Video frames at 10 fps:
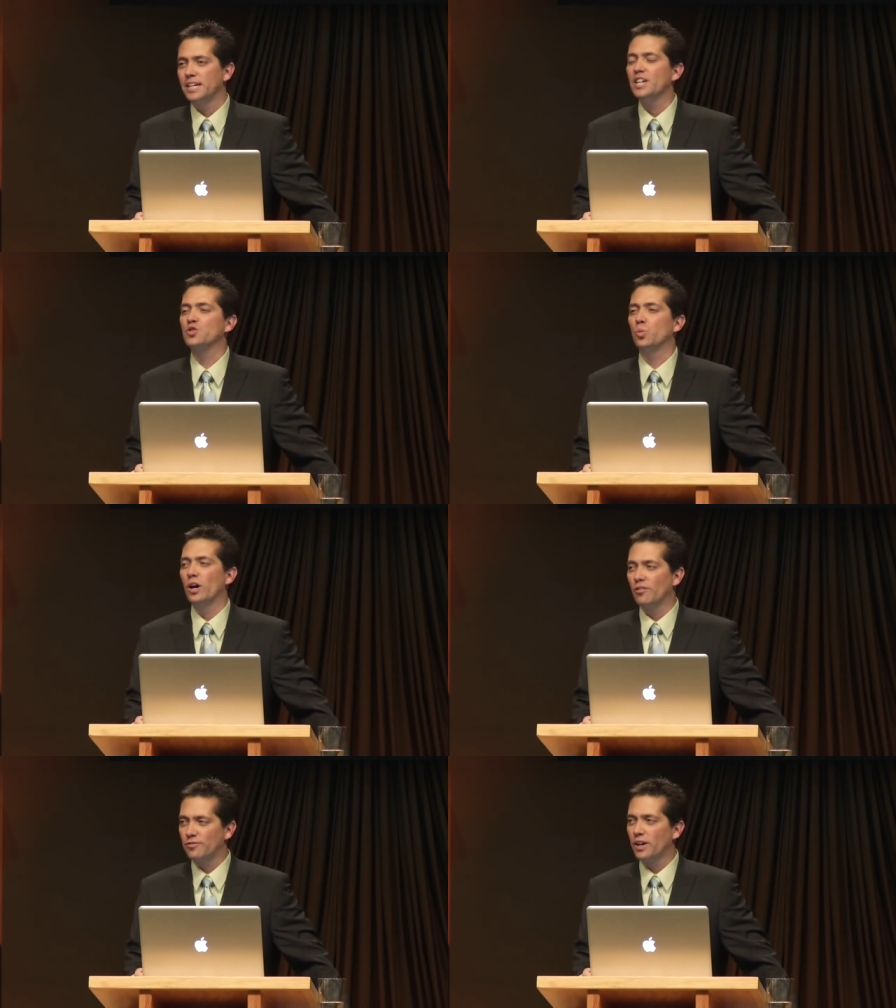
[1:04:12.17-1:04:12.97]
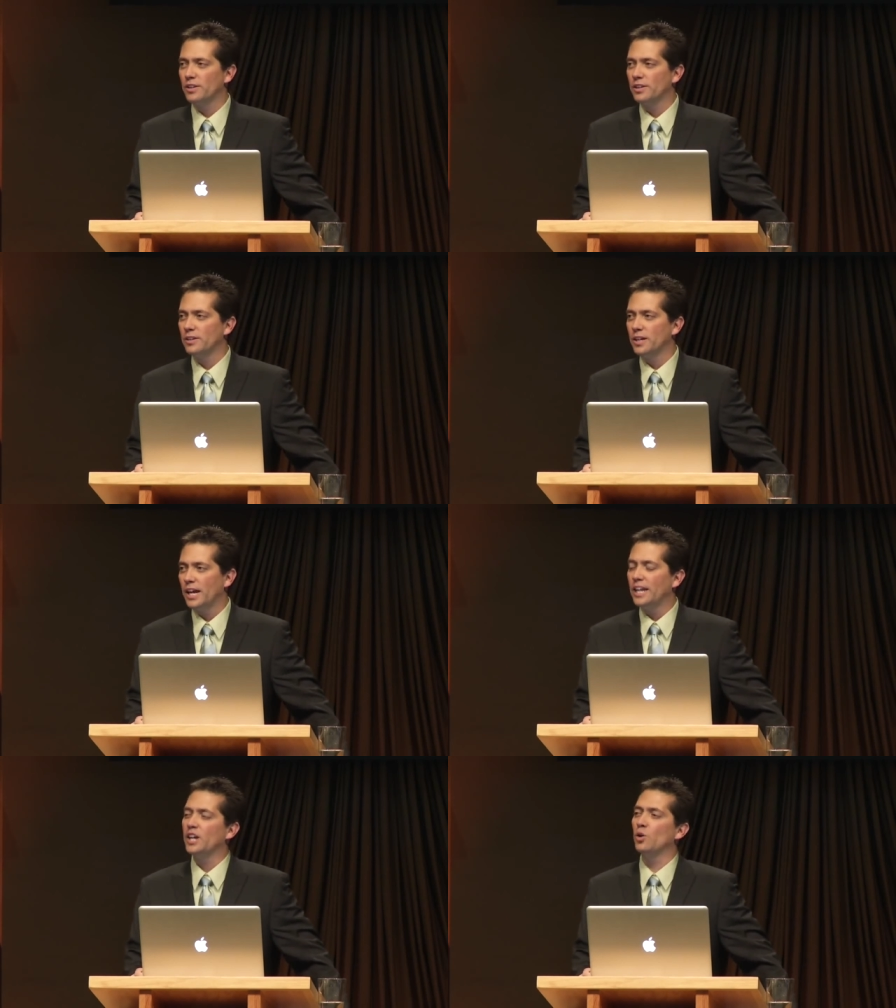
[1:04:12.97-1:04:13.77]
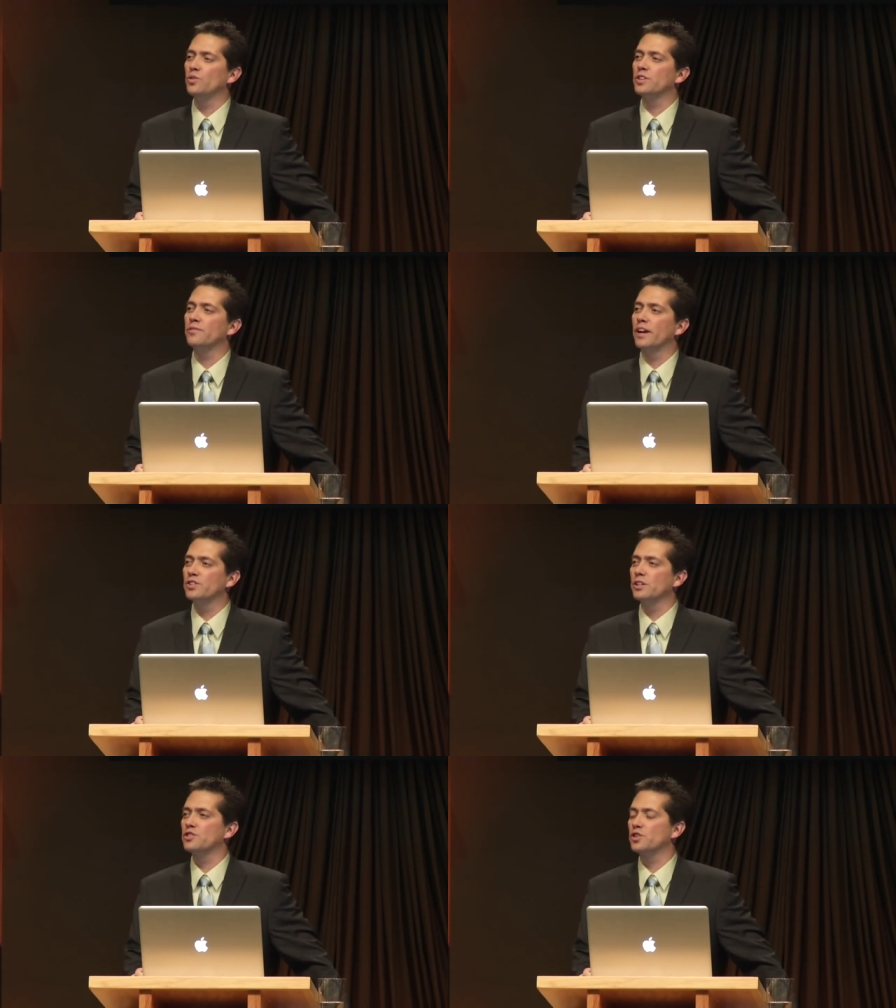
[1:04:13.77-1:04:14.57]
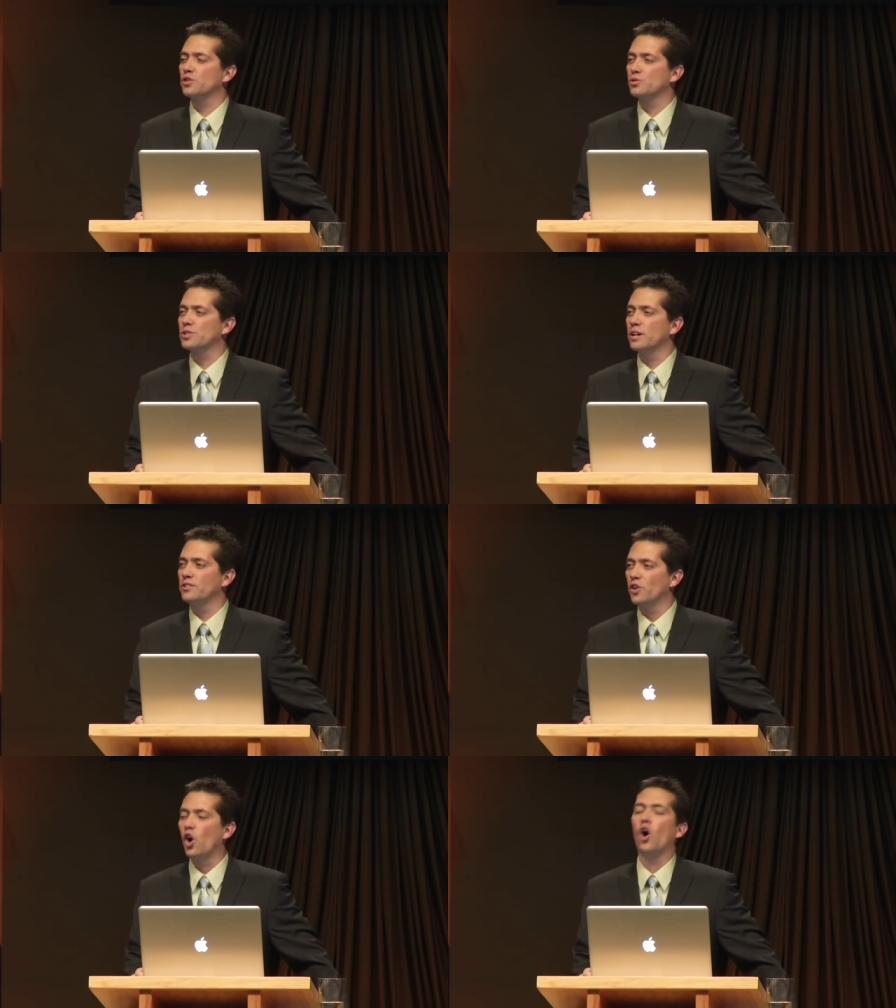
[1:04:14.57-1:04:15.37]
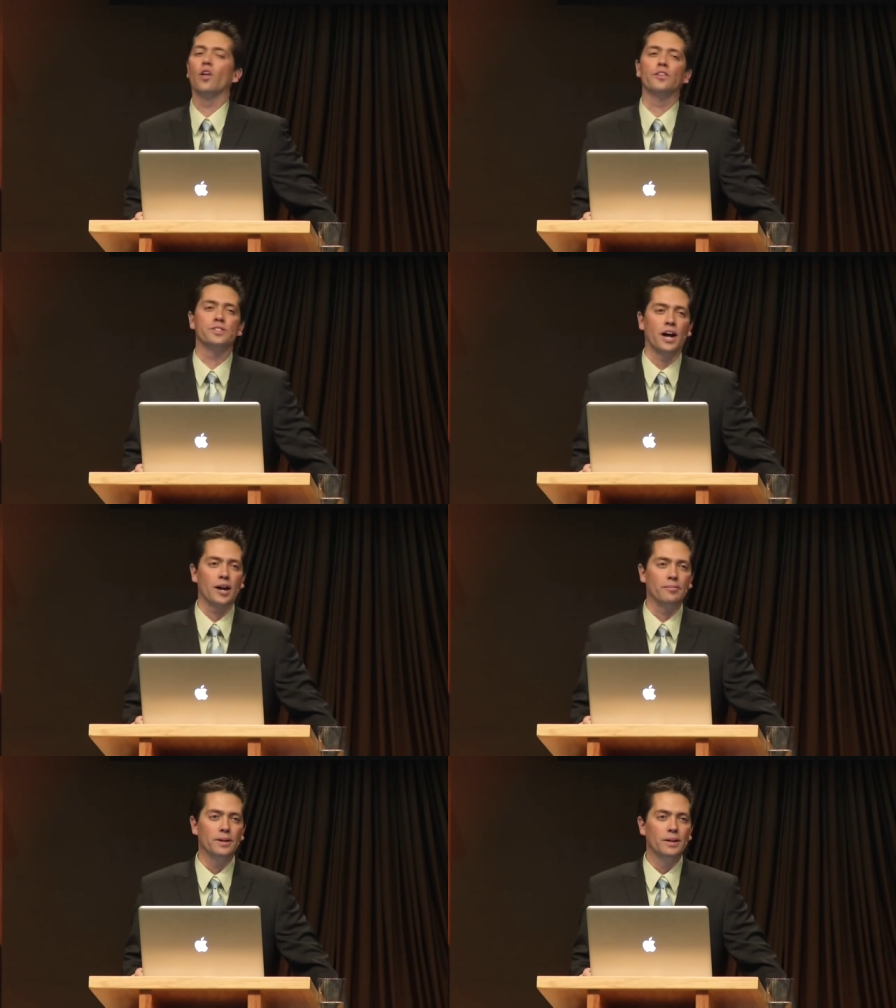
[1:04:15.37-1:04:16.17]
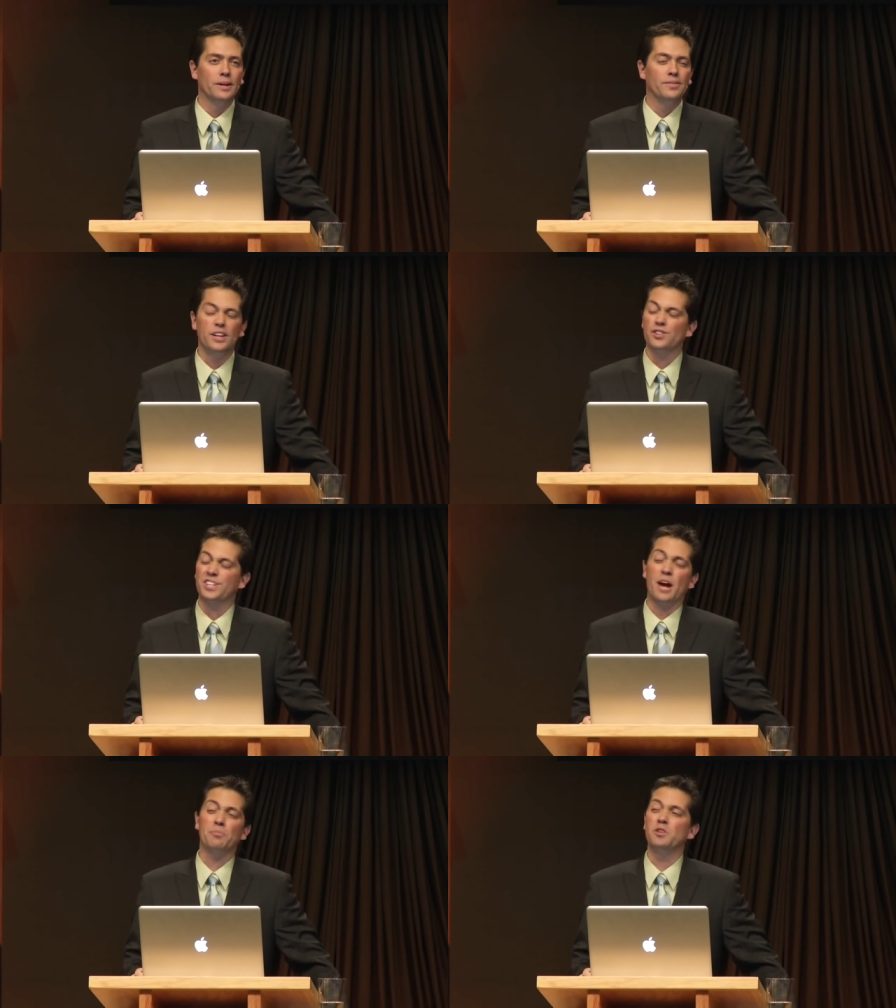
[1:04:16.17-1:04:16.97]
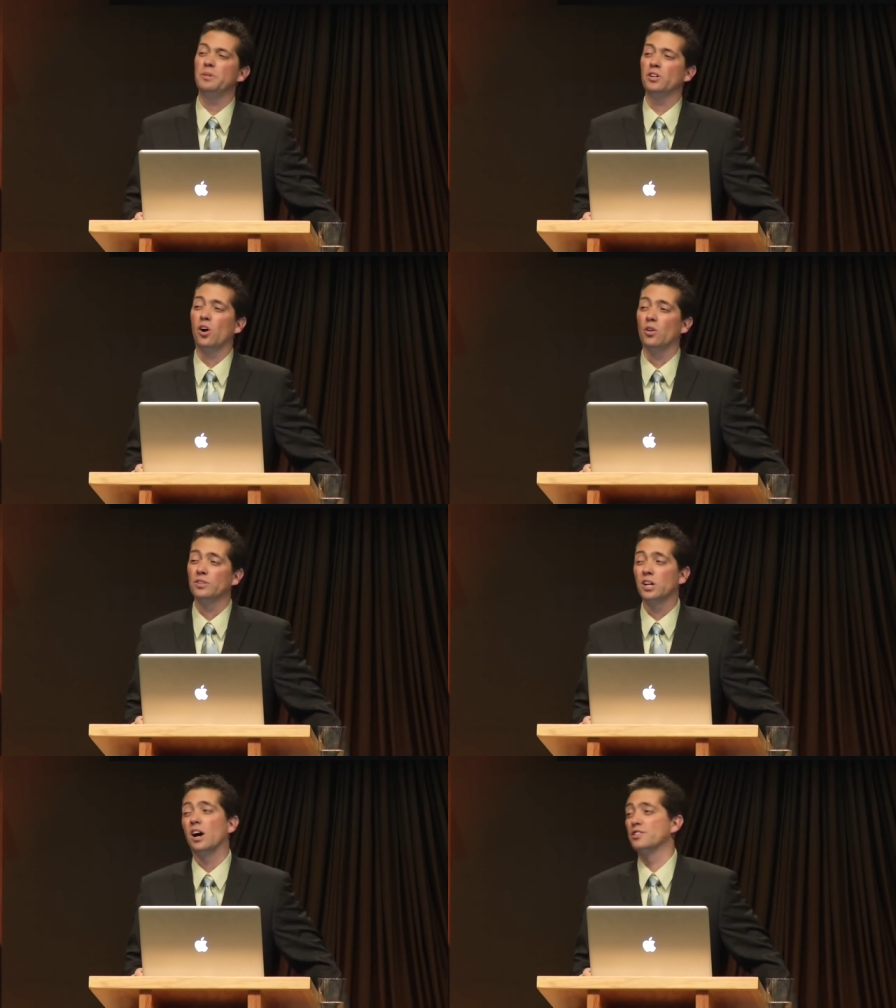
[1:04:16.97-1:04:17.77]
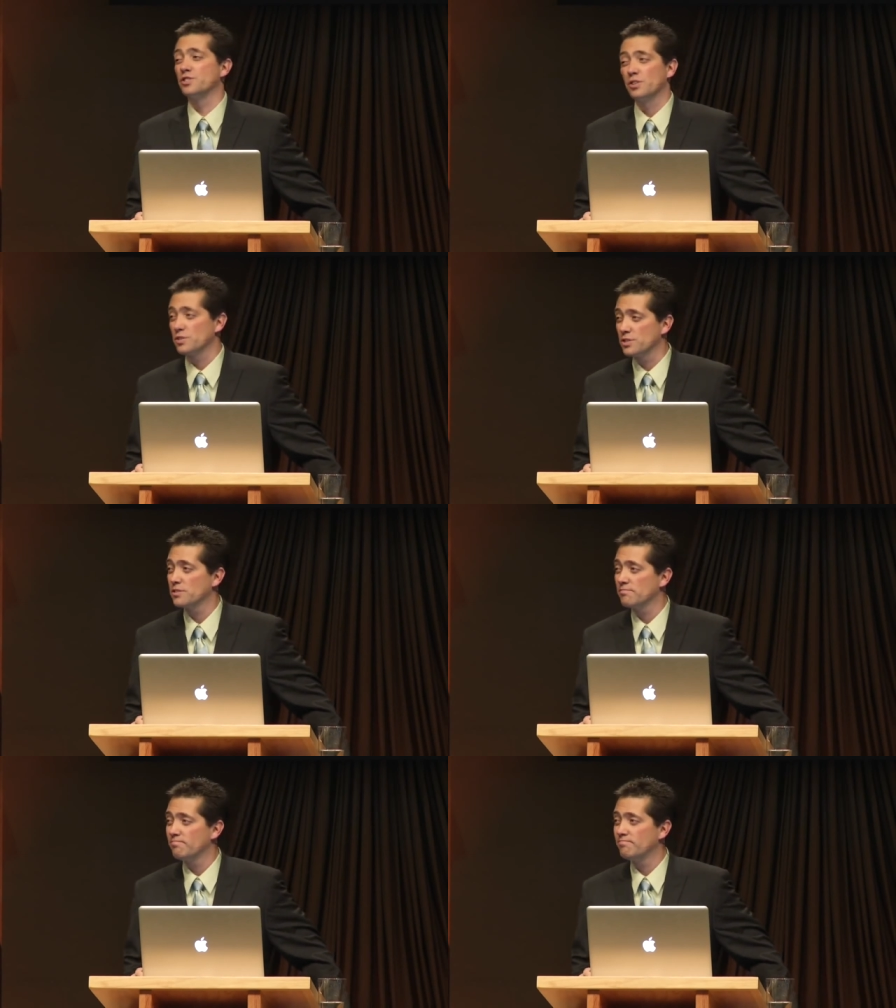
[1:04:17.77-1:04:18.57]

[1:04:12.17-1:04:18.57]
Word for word: He is well funded and he holds evangelistic crusades all the time. They just happen to be called concerts.